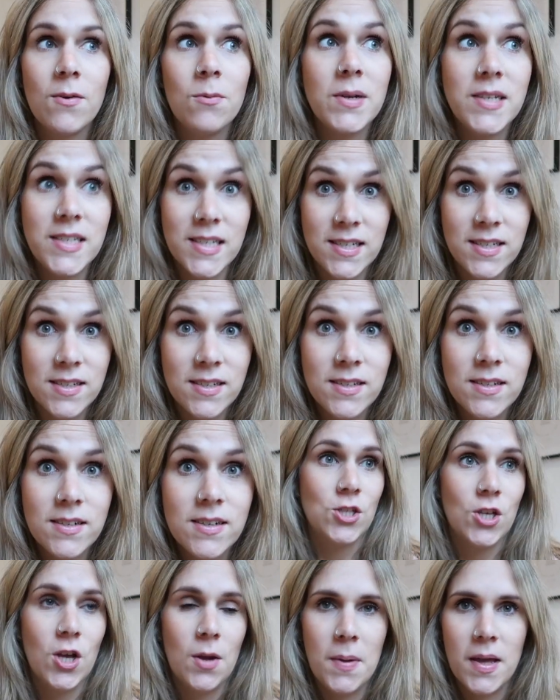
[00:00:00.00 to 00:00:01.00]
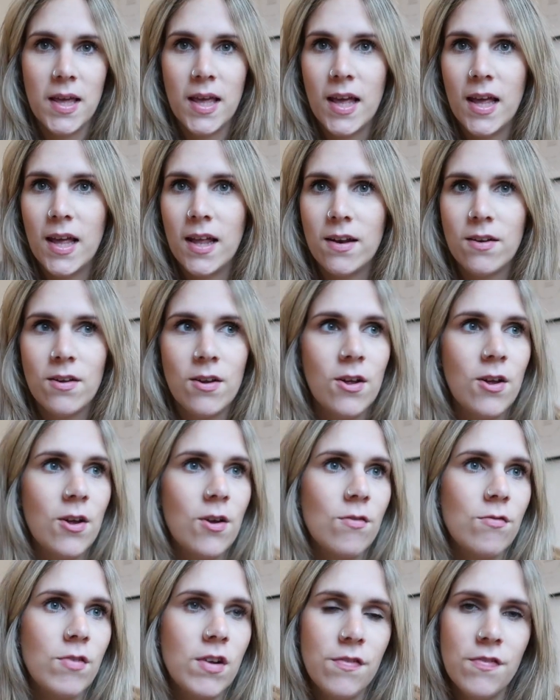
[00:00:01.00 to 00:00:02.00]
we didn't. Just go back in,
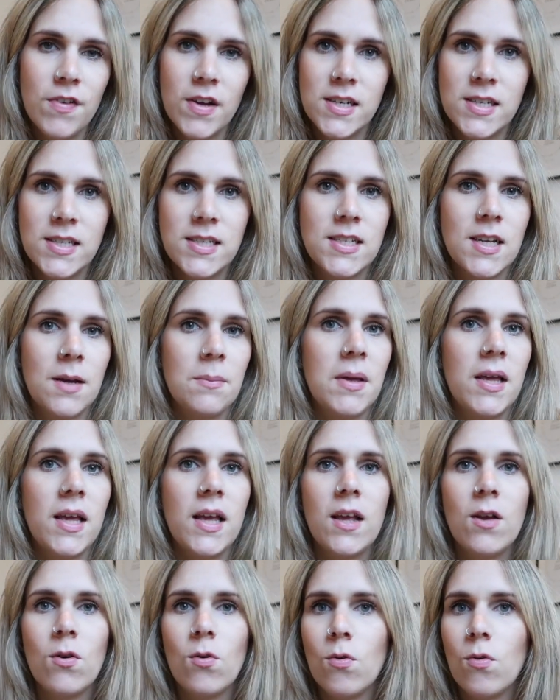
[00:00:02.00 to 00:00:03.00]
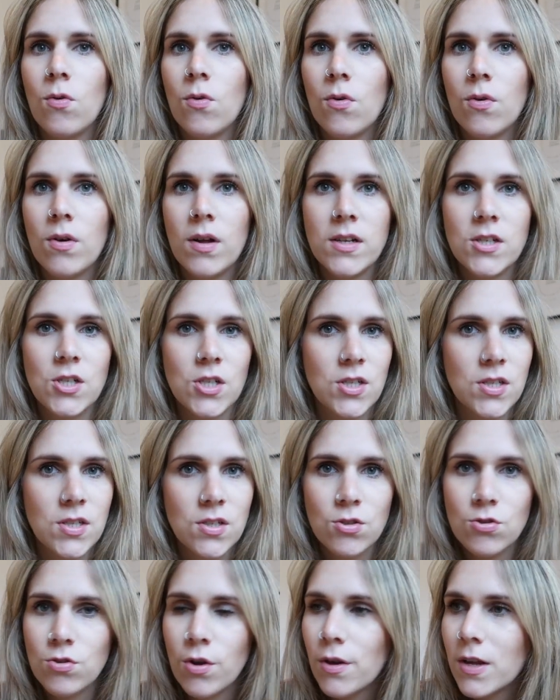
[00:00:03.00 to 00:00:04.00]
re-find his dummy, or
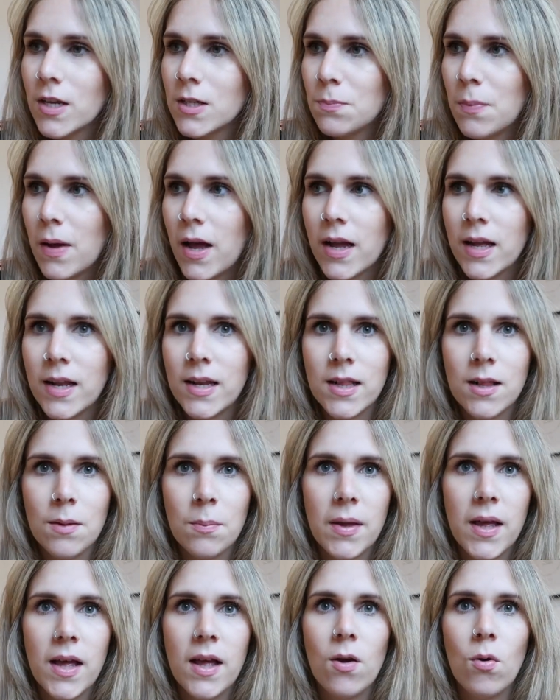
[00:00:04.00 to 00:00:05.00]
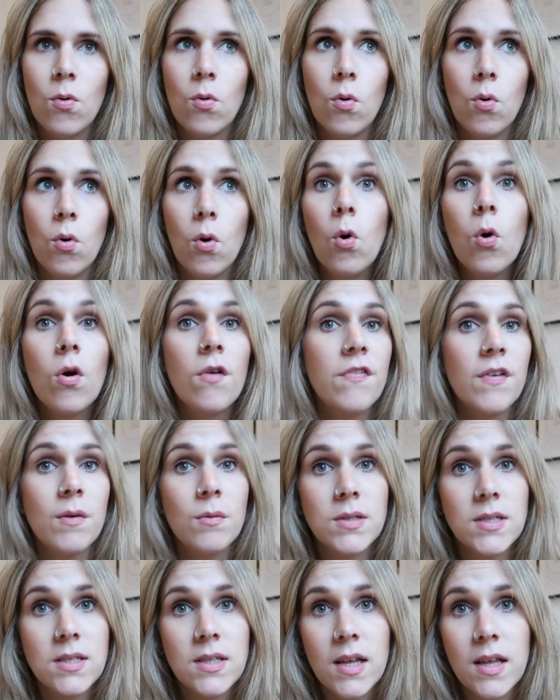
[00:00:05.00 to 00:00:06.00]
just stroke his back a little bit, or if it
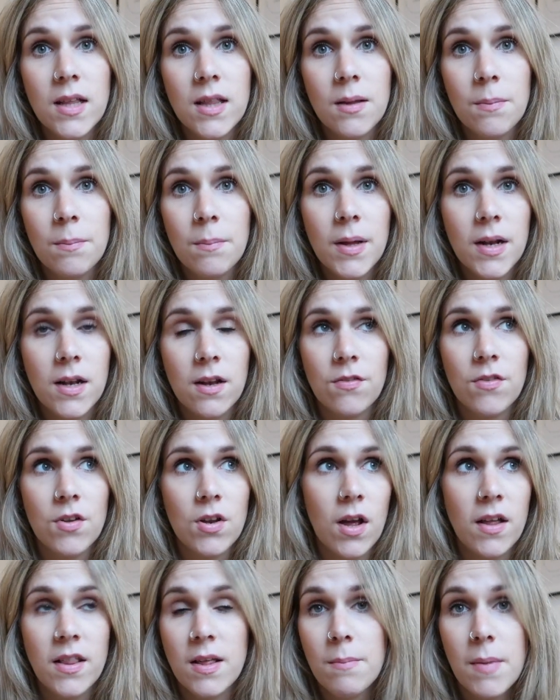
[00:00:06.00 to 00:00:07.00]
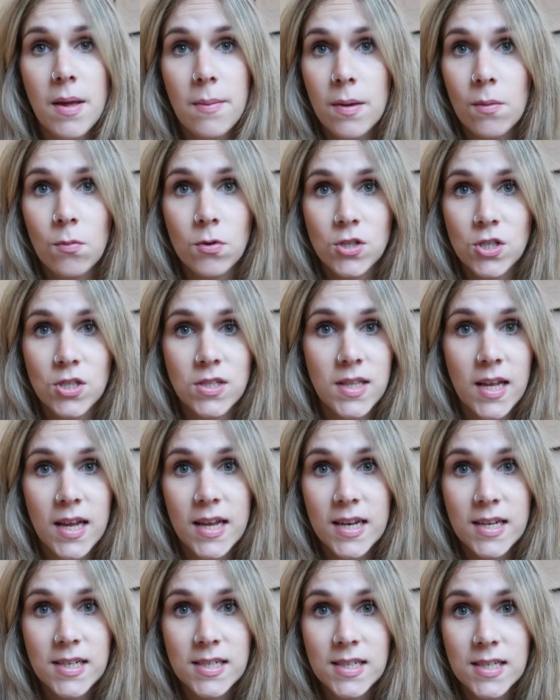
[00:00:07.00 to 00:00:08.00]
was in the middle of the night, then maybe it was just that
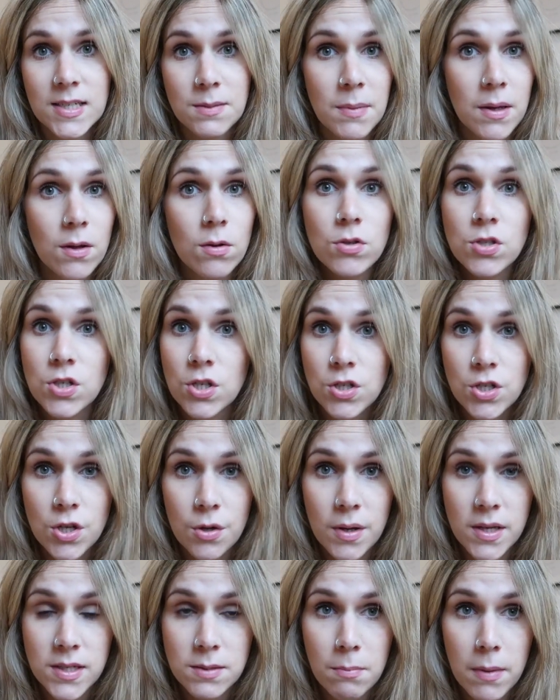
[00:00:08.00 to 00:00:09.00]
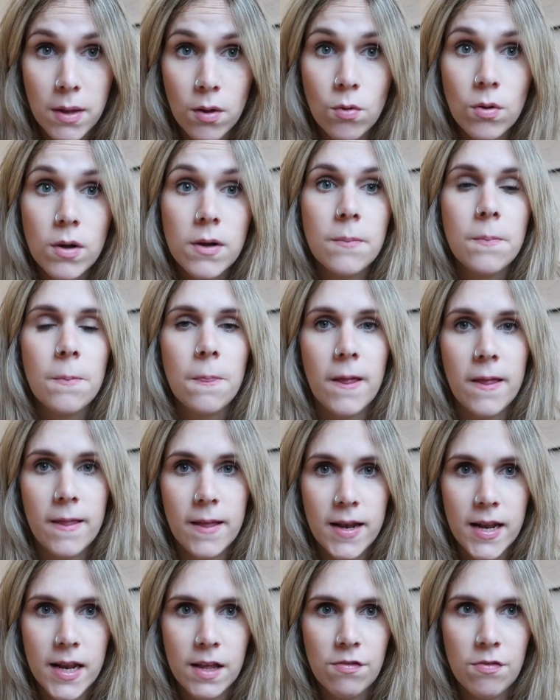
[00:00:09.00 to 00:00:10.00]
he needed his milk, so do his milk and
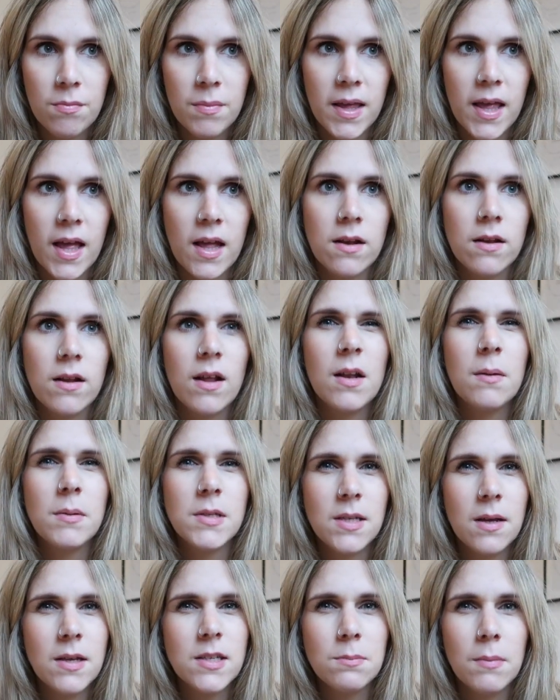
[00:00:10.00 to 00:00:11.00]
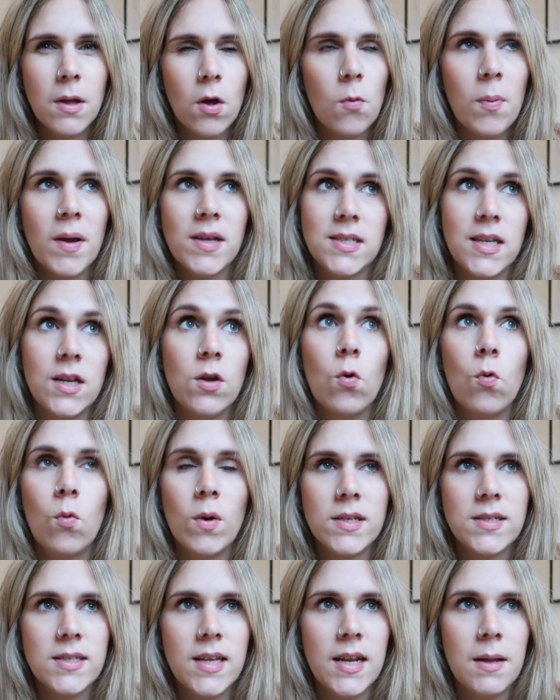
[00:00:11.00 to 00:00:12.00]
then leave him again. And his milk basically
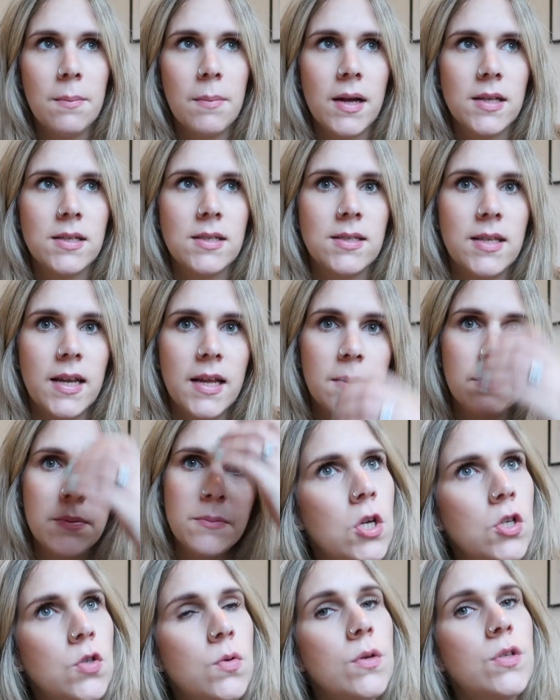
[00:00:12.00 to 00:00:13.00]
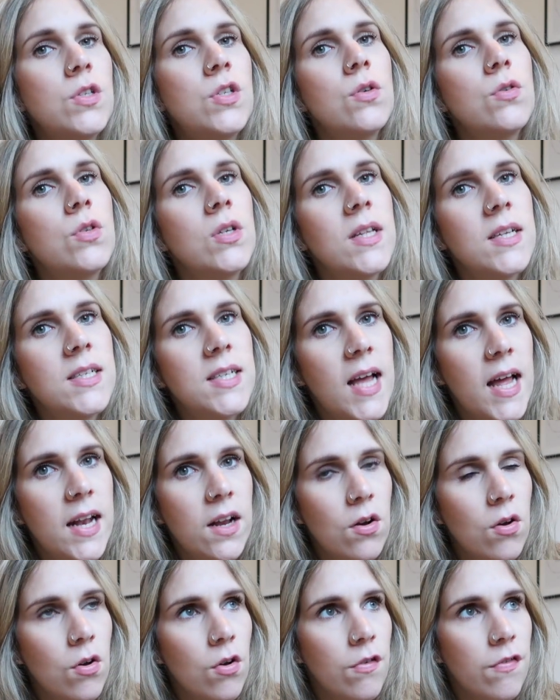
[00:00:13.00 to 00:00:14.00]
always sent him back to sleep. So we were still doing the 10
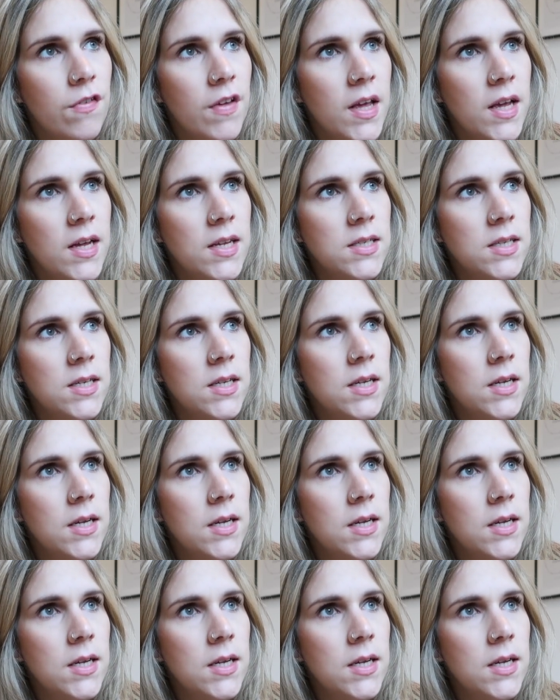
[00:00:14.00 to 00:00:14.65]
o'clock feed,